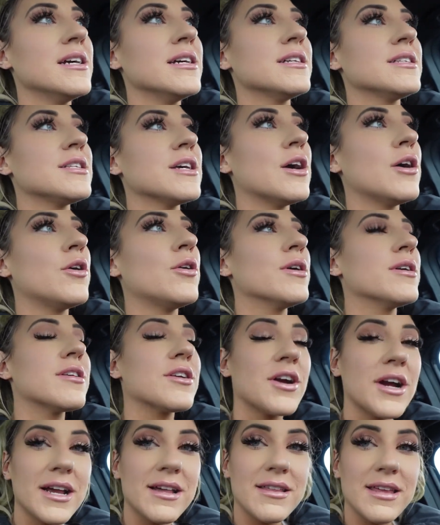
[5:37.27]
So it's
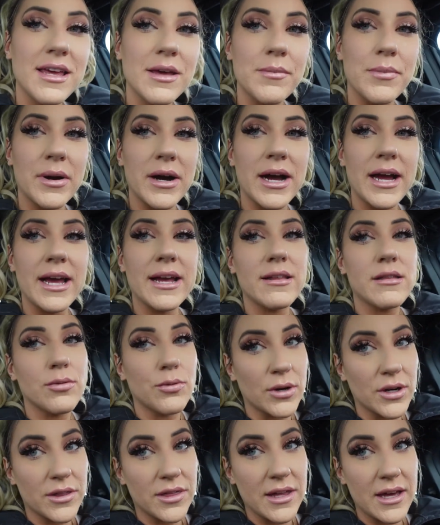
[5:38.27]
crazy, but it's
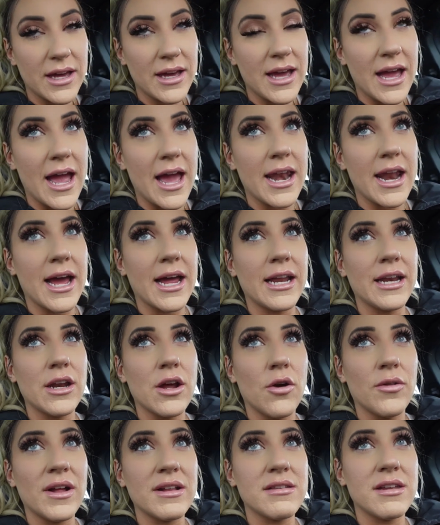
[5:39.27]
worth it. And I
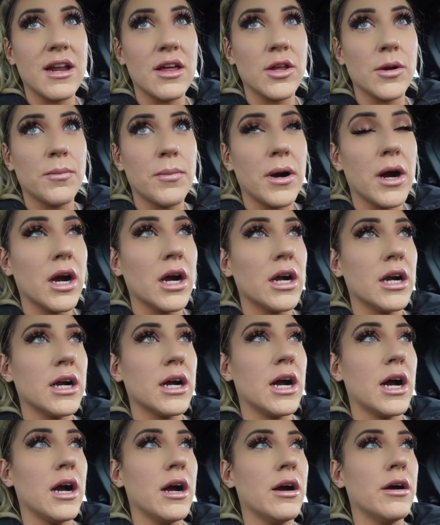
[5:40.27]
know that's another part
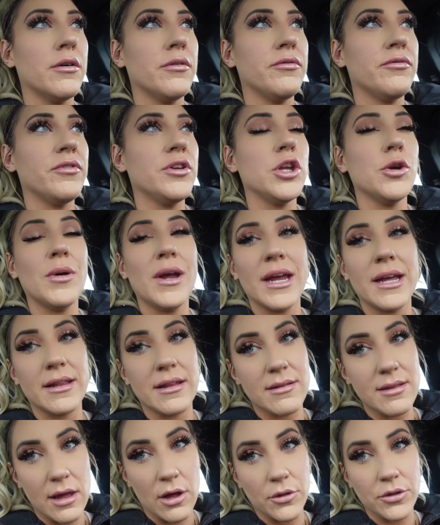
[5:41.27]
of doing
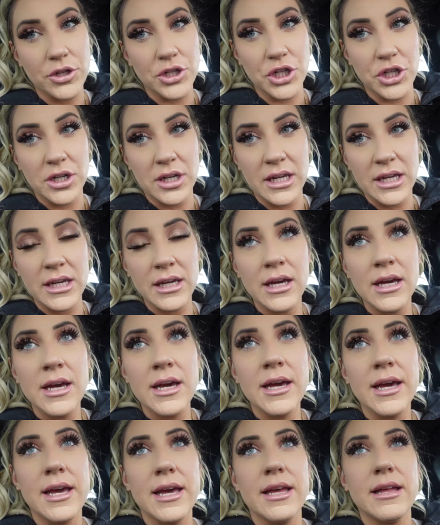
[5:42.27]
this health journey
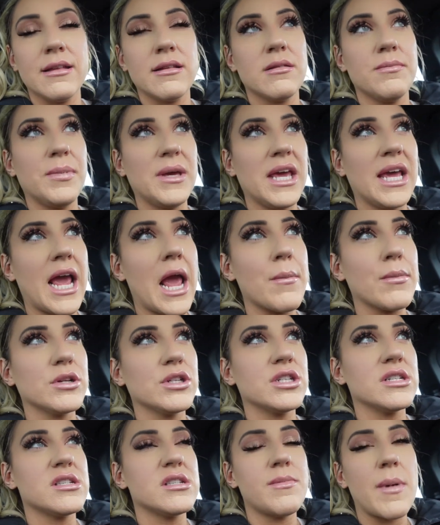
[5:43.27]
is being able
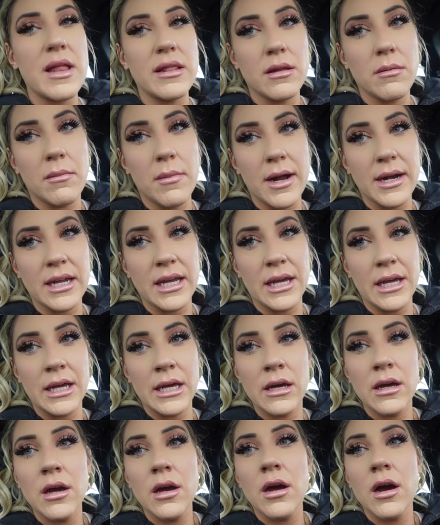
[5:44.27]
to spend the
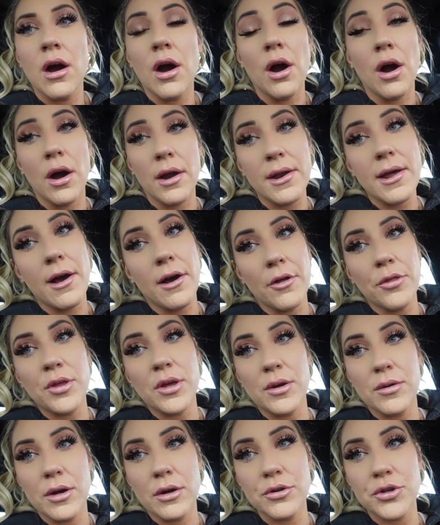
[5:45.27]
money on
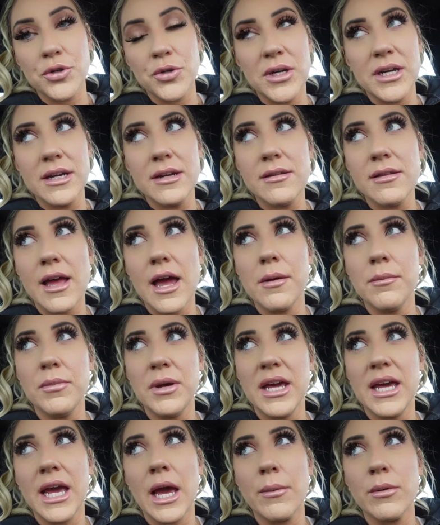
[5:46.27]
healthy groceries and
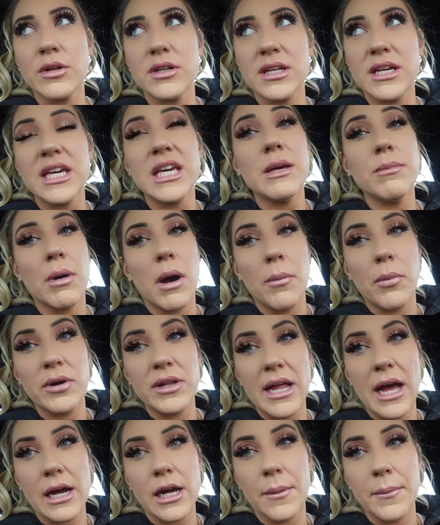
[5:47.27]
being able to keep up
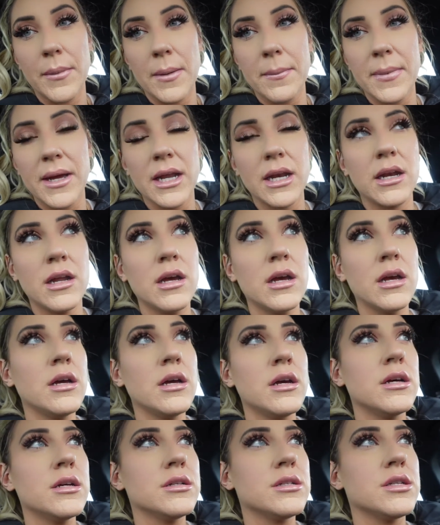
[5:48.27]
with that commitment.
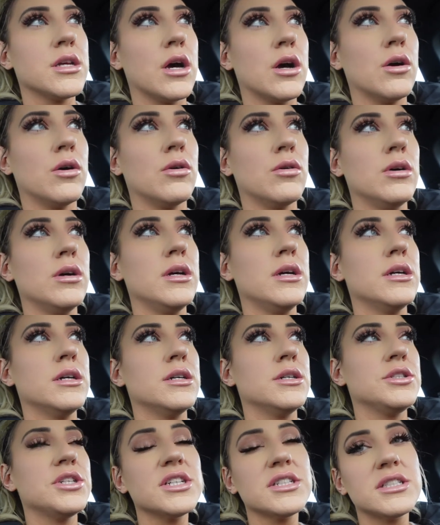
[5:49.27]
So
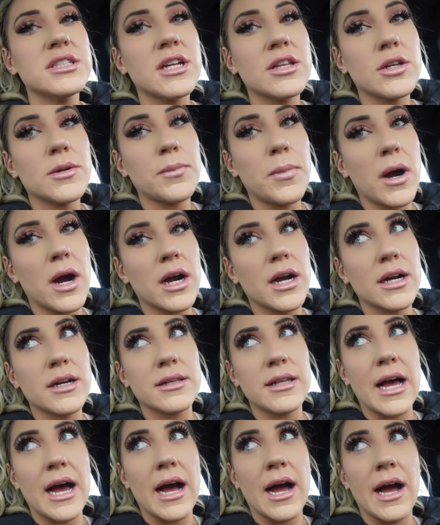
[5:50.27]
just another
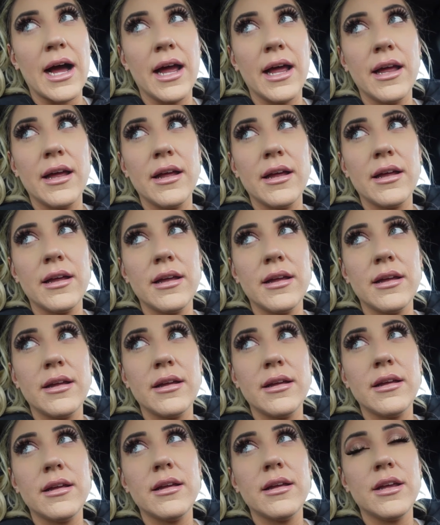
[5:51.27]
part that,
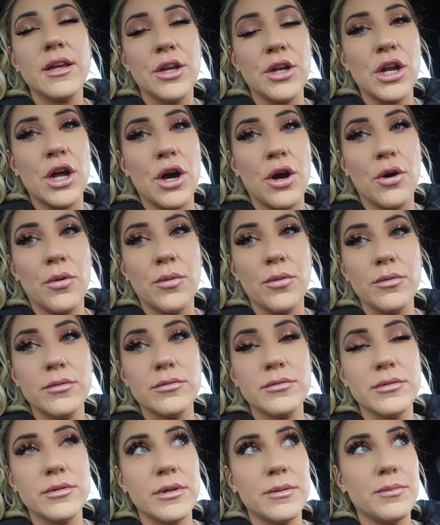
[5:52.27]
you know,
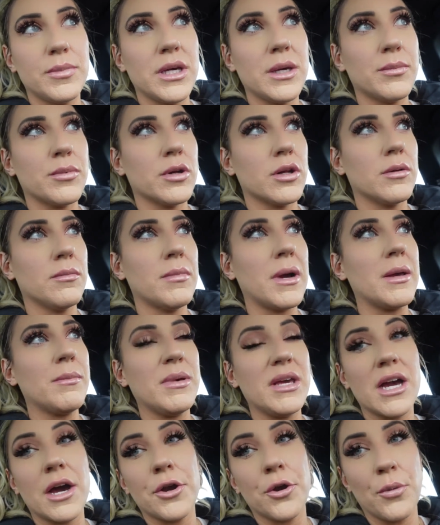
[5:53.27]
people might
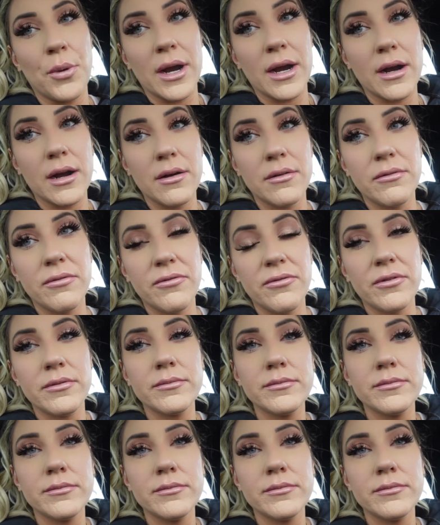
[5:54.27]
be unaware of.